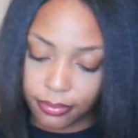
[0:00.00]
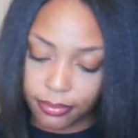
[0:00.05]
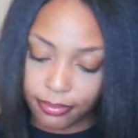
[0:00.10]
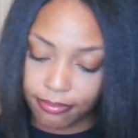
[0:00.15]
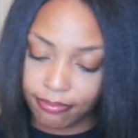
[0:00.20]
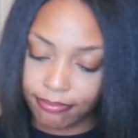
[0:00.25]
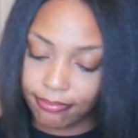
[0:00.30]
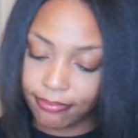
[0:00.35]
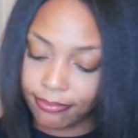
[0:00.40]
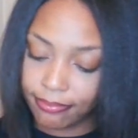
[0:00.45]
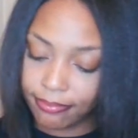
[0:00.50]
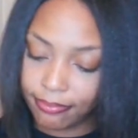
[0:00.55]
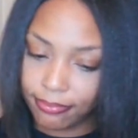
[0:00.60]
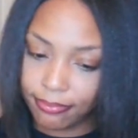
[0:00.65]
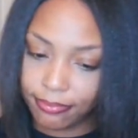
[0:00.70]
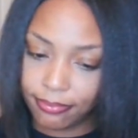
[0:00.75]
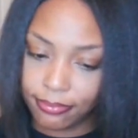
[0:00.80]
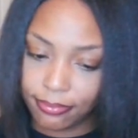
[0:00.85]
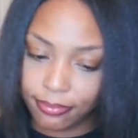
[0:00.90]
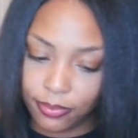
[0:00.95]

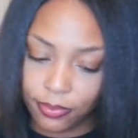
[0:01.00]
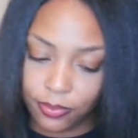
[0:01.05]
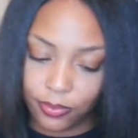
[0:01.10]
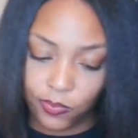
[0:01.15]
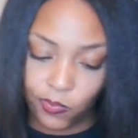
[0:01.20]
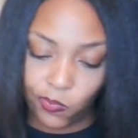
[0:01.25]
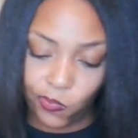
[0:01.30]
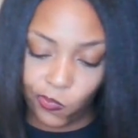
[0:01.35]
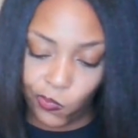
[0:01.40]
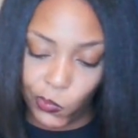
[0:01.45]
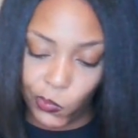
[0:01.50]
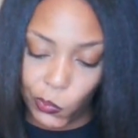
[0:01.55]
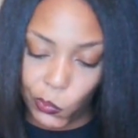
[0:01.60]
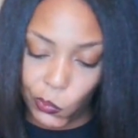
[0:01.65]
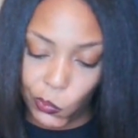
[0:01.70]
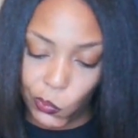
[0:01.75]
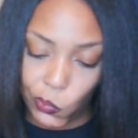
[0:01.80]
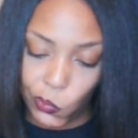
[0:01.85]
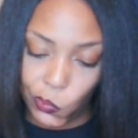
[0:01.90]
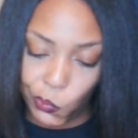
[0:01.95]

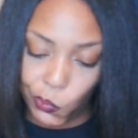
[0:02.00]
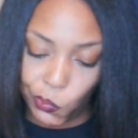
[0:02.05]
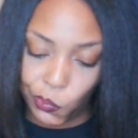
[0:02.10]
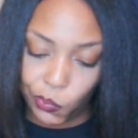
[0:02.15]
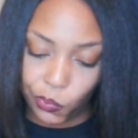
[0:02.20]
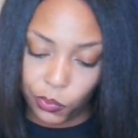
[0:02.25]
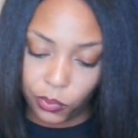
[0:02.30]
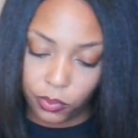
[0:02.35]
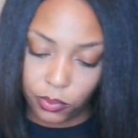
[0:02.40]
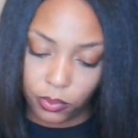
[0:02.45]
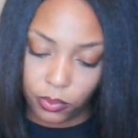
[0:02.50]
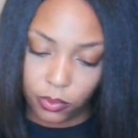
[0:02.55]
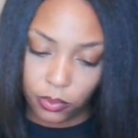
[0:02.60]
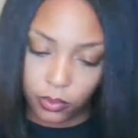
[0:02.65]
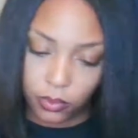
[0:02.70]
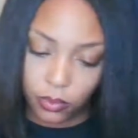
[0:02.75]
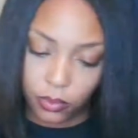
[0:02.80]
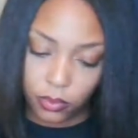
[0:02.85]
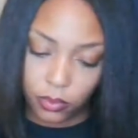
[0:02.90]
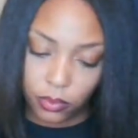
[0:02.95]

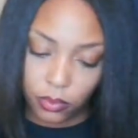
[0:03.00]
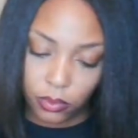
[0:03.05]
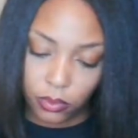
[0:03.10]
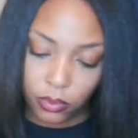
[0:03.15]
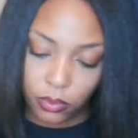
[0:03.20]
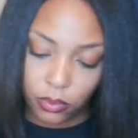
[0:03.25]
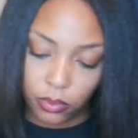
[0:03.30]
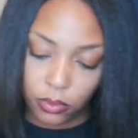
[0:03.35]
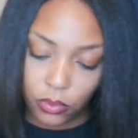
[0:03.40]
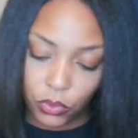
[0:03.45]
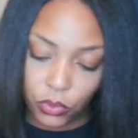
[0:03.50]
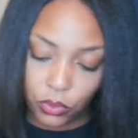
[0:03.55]
[no speech]